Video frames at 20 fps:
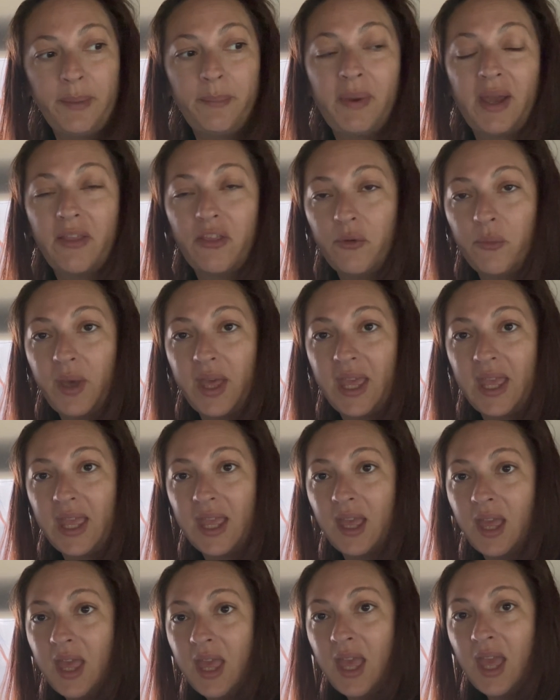By the
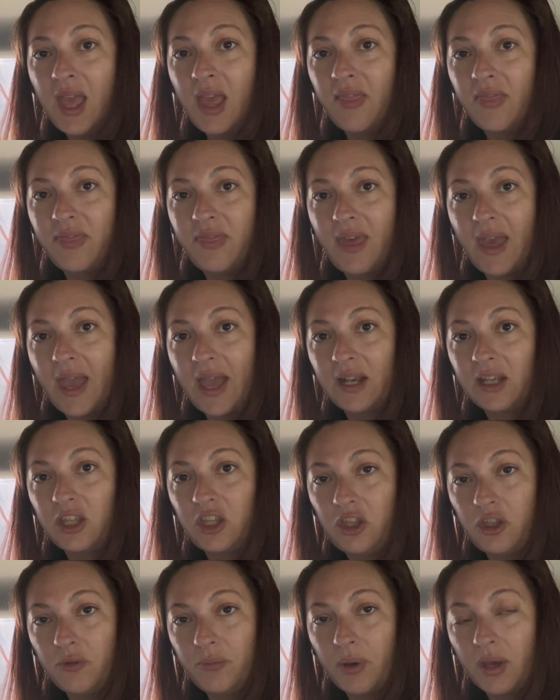way, that
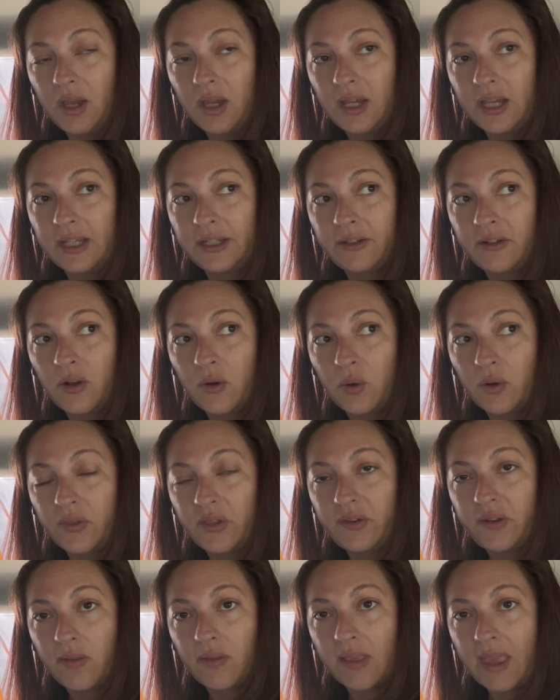coupon or the
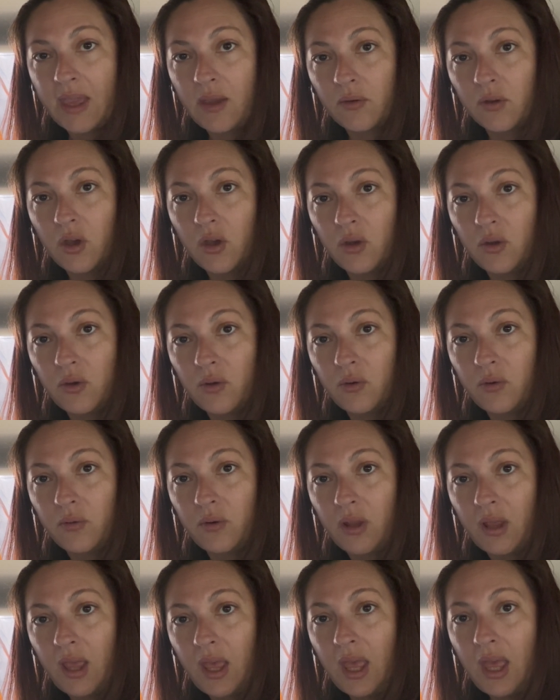discount code
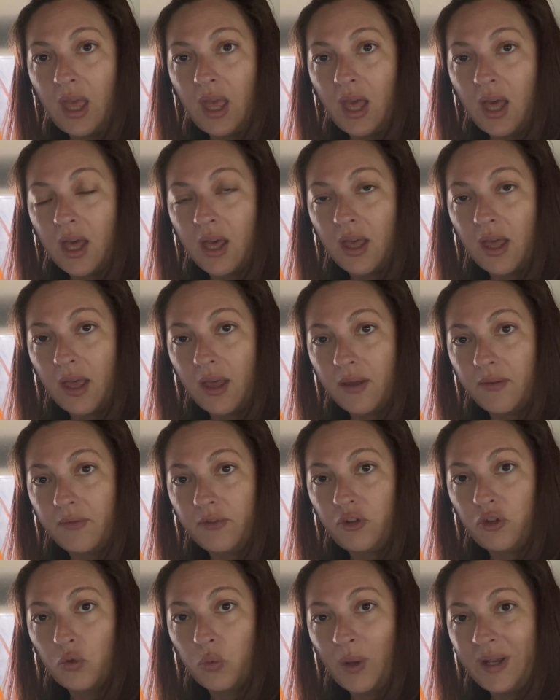of
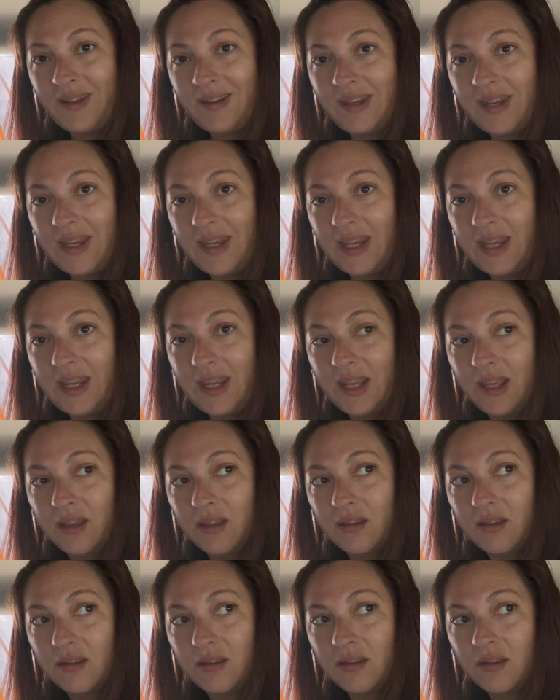20,
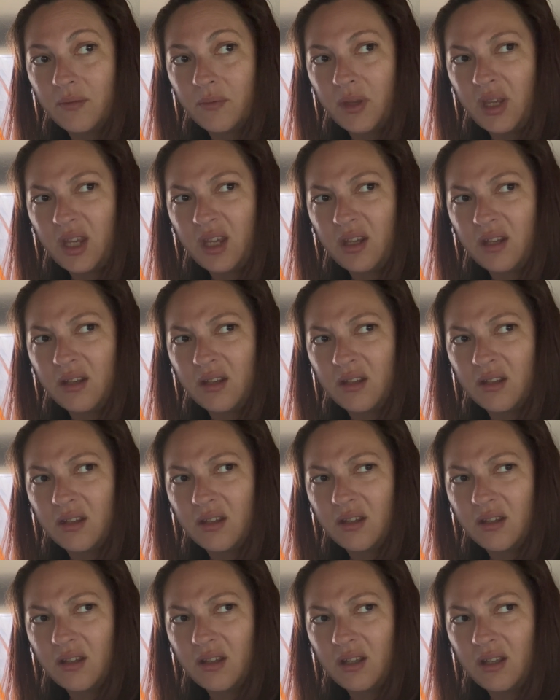wait,
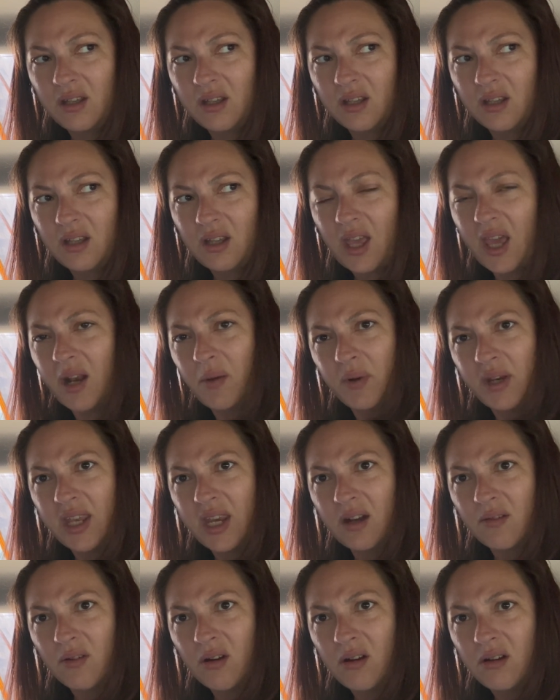I don't want to
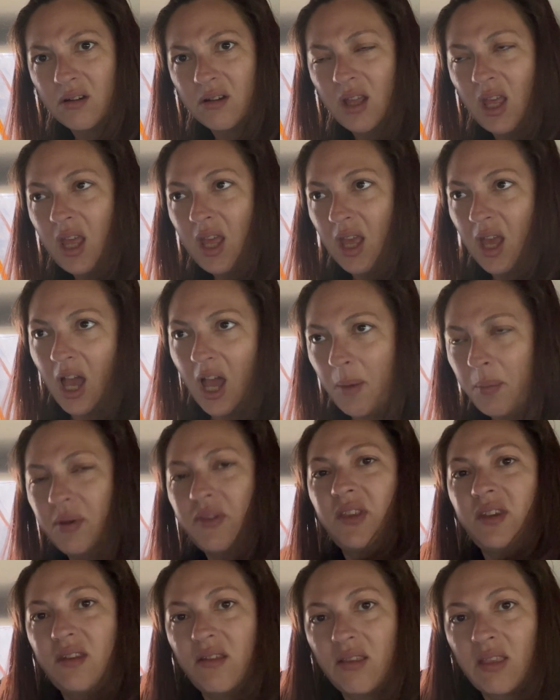get it wrong. I'll put
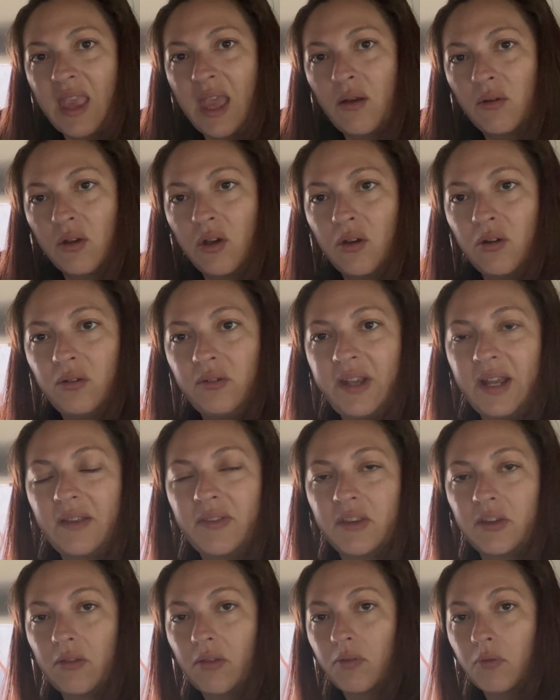the discount code down in
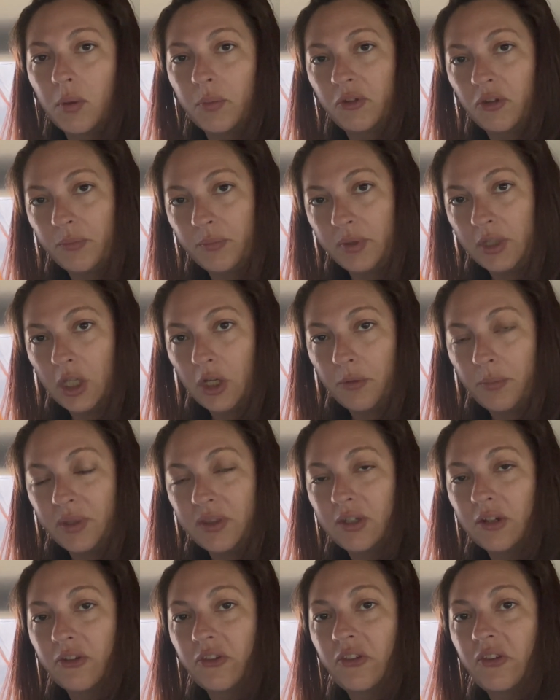the description below, but
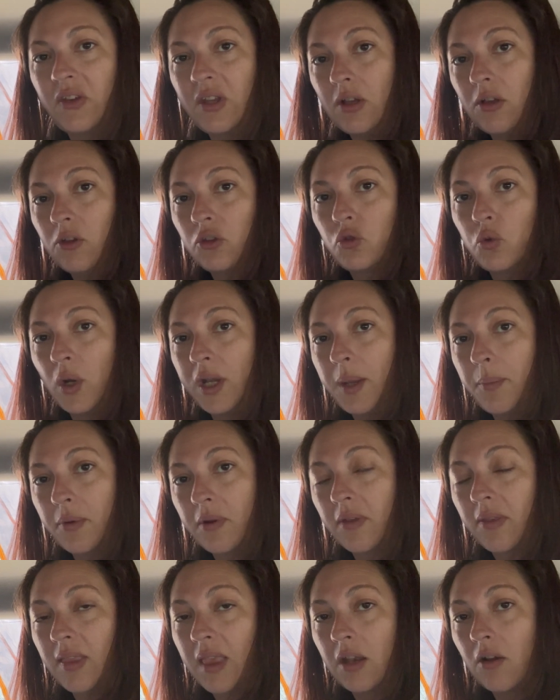there's still
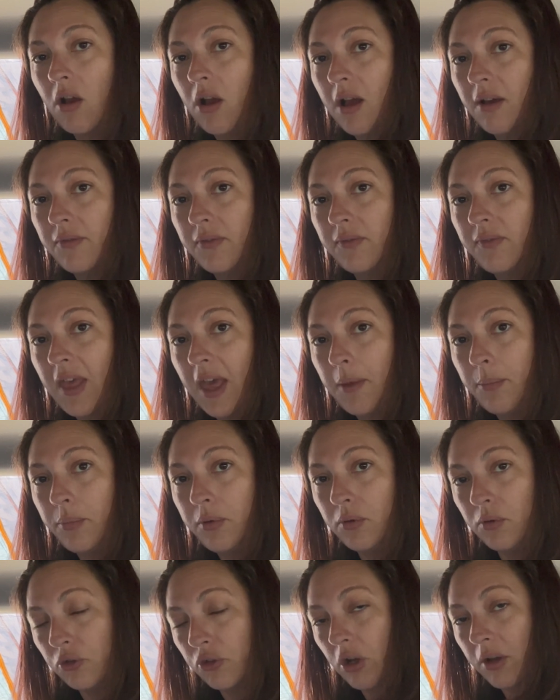20% off of that
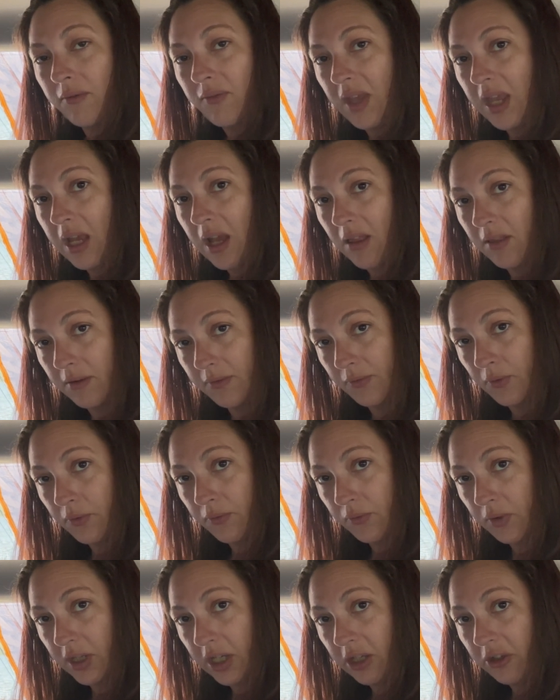BougeRV colorful
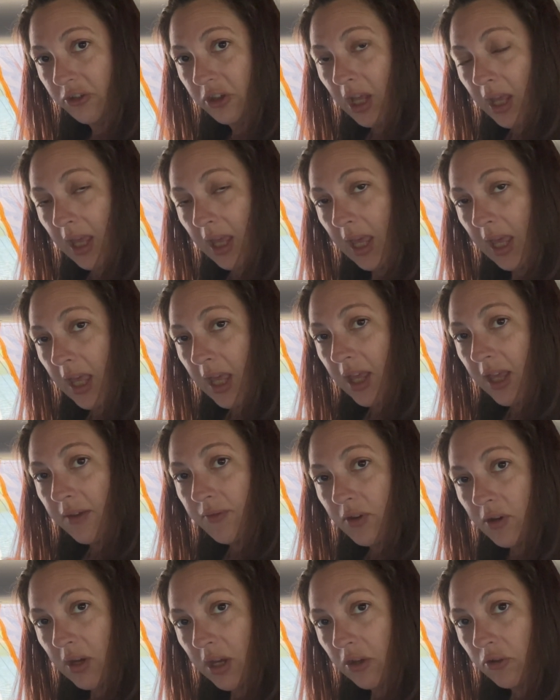fridge.
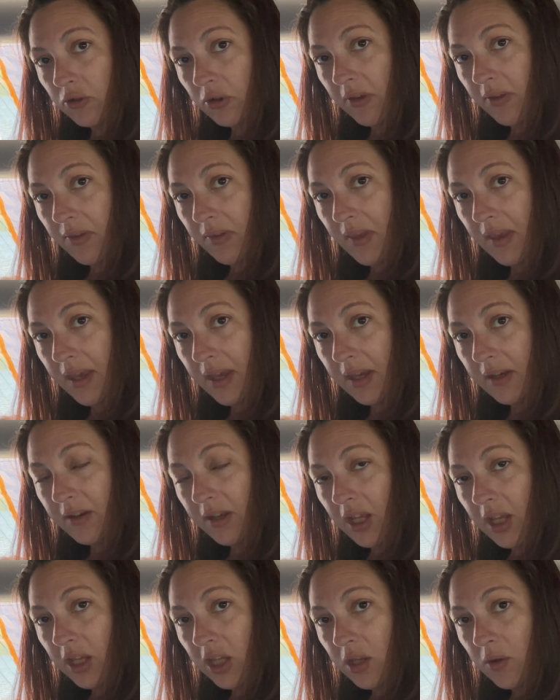If you're interested,
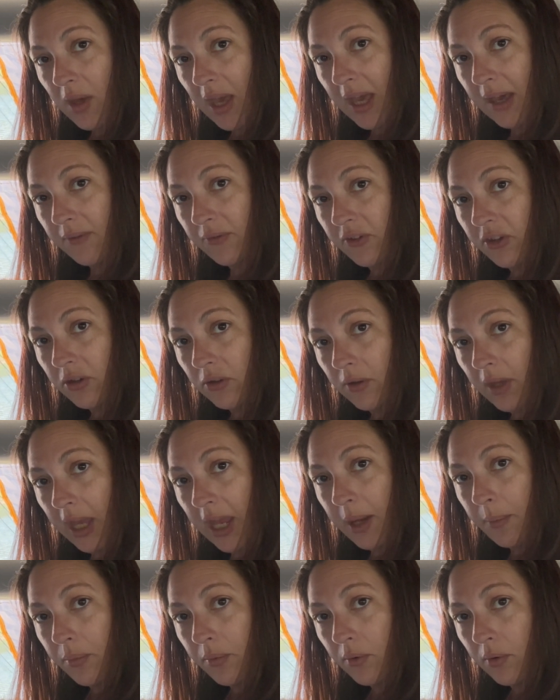you have till
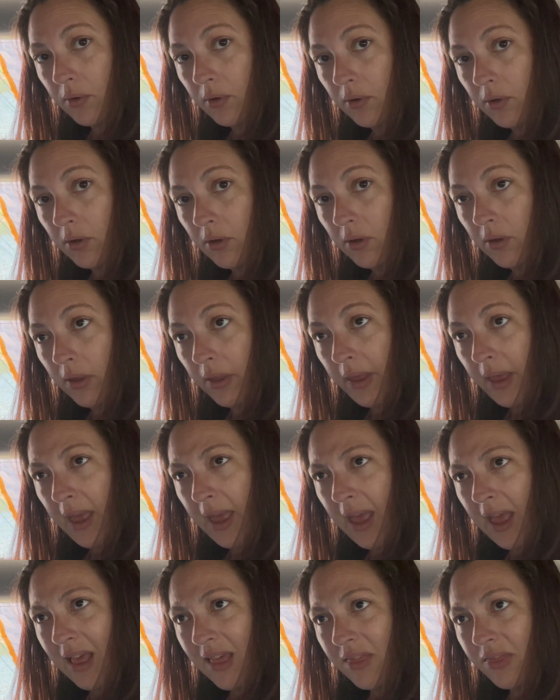April
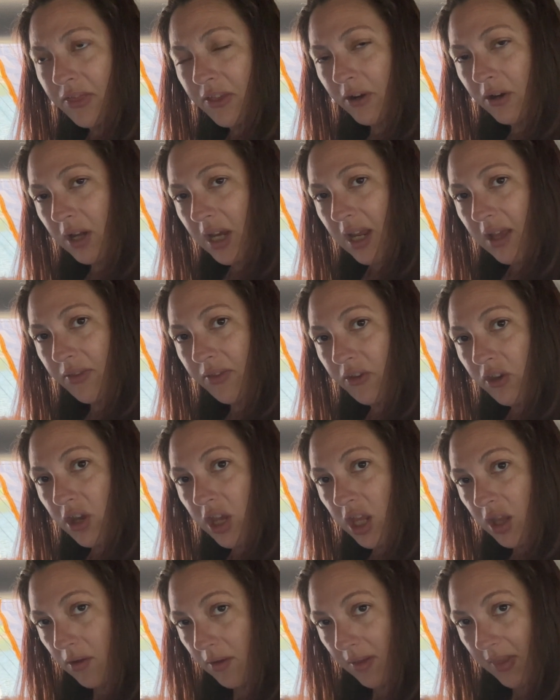30th to
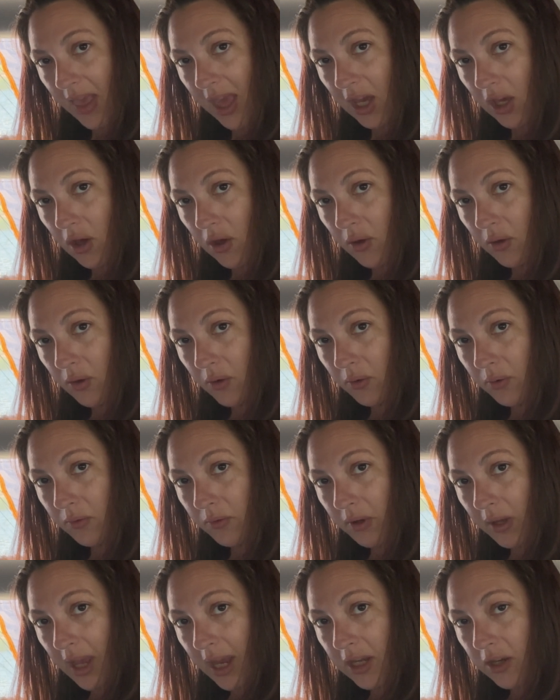use that code,
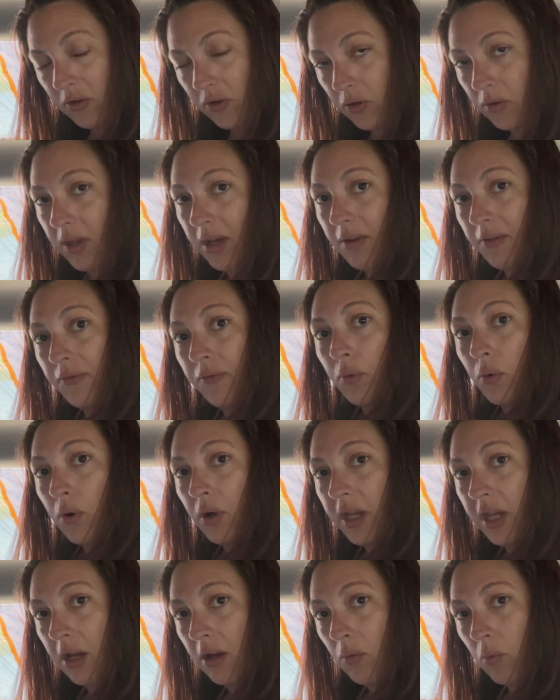and you do get a
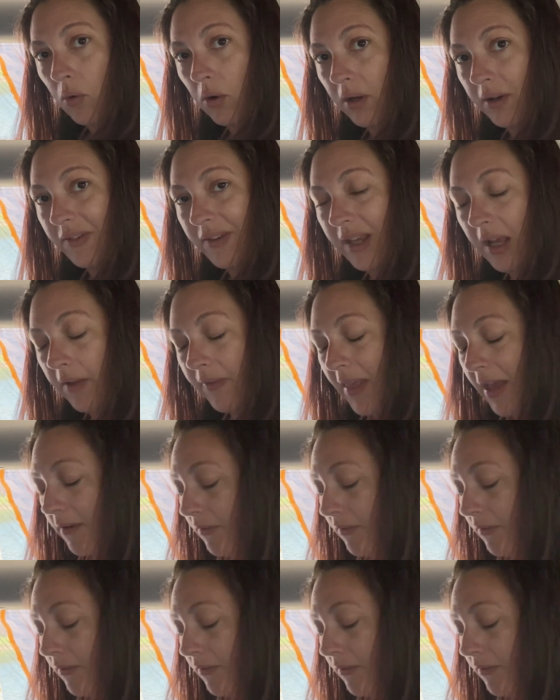4-year warranty on that